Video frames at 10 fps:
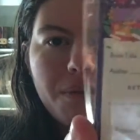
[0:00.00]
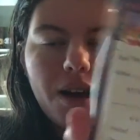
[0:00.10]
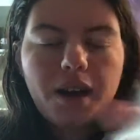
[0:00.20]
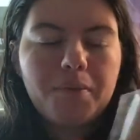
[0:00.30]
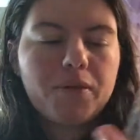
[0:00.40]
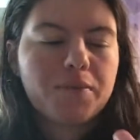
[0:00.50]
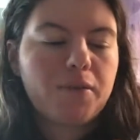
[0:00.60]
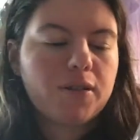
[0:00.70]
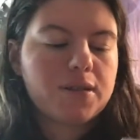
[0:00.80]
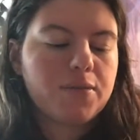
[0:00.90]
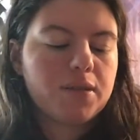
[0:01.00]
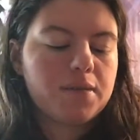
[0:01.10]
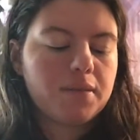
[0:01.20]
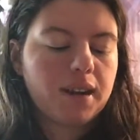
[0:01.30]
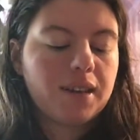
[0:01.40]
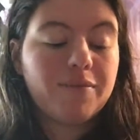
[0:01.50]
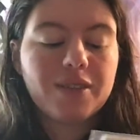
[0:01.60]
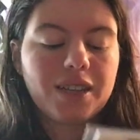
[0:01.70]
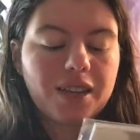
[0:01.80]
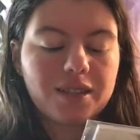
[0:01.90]
uh, book box it was, but I
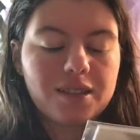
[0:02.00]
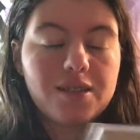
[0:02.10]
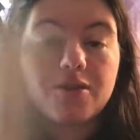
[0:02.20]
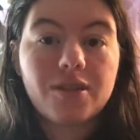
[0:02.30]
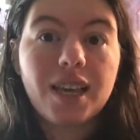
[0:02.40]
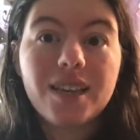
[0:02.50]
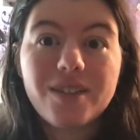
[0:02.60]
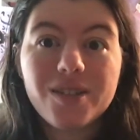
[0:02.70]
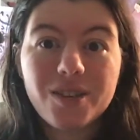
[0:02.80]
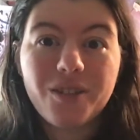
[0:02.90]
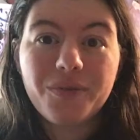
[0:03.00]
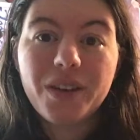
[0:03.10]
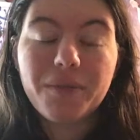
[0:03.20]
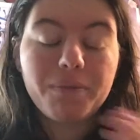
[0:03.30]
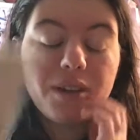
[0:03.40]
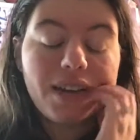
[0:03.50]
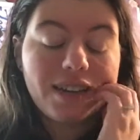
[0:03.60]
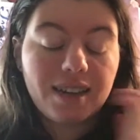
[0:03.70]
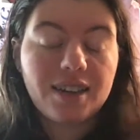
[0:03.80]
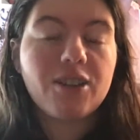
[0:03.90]
really like this. So thank you, Sophie.
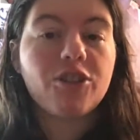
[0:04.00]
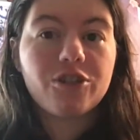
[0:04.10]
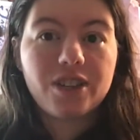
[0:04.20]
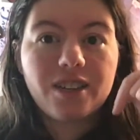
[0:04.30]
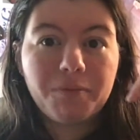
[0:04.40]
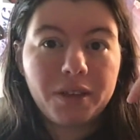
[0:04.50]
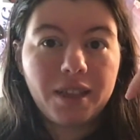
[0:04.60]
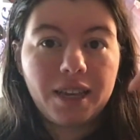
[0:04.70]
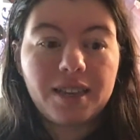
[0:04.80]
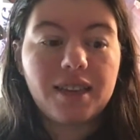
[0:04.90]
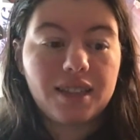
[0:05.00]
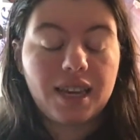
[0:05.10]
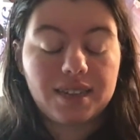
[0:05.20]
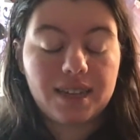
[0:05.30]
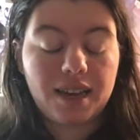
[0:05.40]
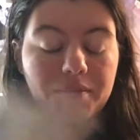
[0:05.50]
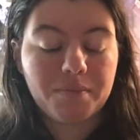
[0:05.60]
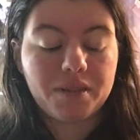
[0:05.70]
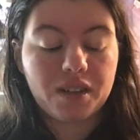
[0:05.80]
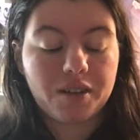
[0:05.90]
Again, her channel will be linked down
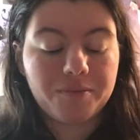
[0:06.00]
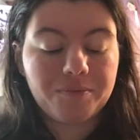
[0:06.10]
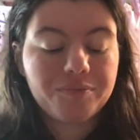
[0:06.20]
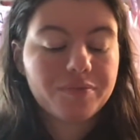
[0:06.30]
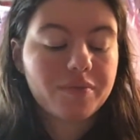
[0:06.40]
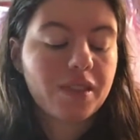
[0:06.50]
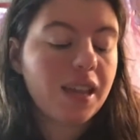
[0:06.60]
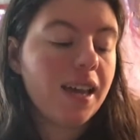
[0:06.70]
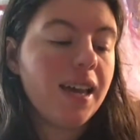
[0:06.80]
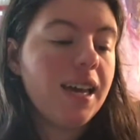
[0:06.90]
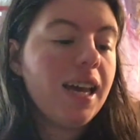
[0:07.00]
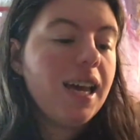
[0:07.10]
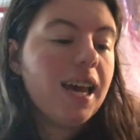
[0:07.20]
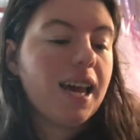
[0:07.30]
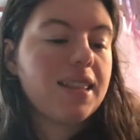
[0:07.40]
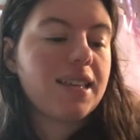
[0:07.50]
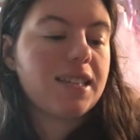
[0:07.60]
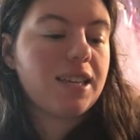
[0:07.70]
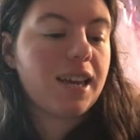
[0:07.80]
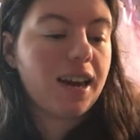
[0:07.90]
below. And then
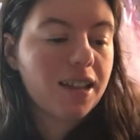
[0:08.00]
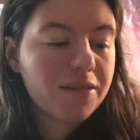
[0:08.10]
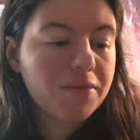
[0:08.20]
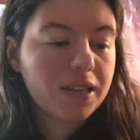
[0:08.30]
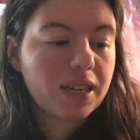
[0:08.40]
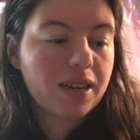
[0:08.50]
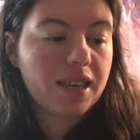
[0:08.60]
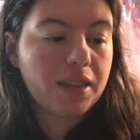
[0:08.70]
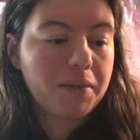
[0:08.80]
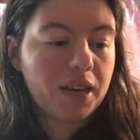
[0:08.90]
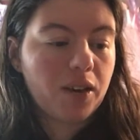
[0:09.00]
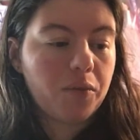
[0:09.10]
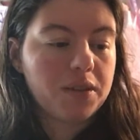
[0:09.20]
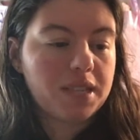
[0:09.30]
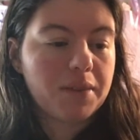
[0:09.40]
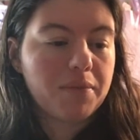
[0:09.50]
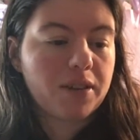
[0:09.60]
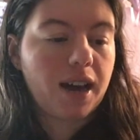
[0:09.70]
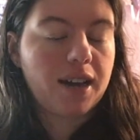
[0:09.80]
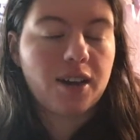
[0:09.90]
the other book I got in the mail was a
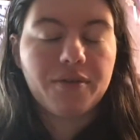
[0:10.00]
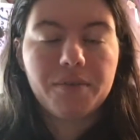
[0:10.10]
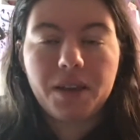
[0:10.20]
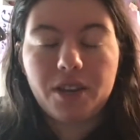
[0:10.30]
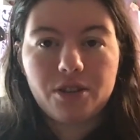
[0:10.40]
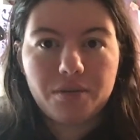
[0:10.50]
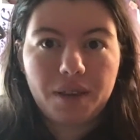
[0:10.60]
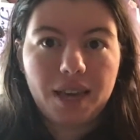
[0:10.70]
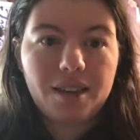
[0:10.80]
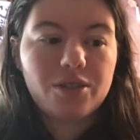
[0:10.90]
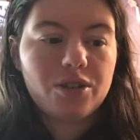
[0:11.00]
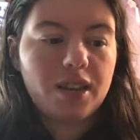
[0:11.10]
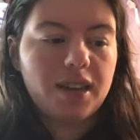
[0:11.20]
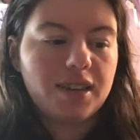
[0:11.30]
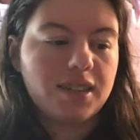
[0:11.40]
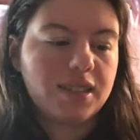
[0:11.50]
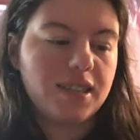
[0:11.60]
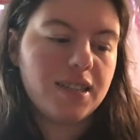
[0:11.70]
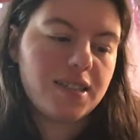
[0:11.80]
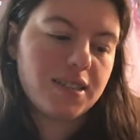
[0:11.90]
book I got from HMH, and
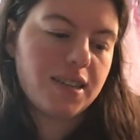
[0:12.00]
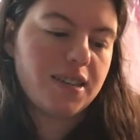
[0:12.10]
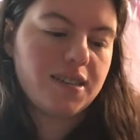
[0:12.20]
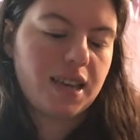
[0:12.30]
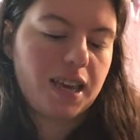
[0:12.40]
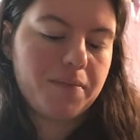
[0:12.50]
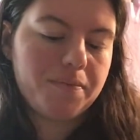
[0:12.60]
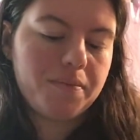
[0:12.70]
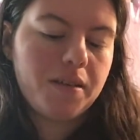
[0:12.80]
this is a